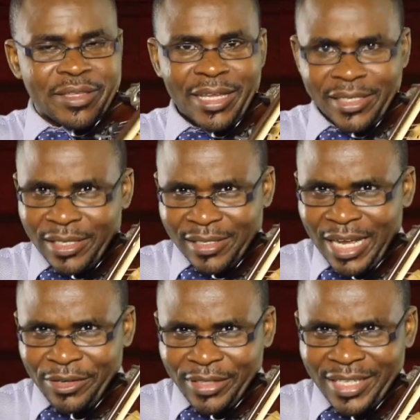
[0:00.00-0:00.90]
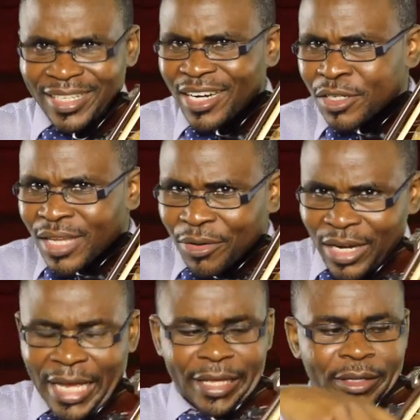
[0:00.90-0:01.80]
That's the sound. It can't sound
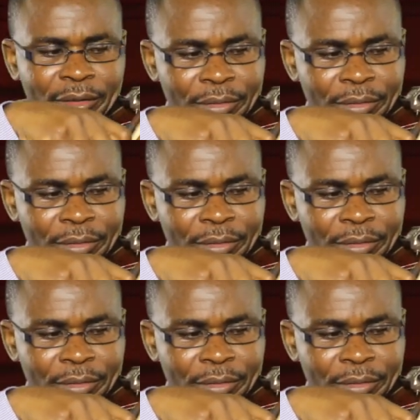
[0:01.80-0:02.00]
like.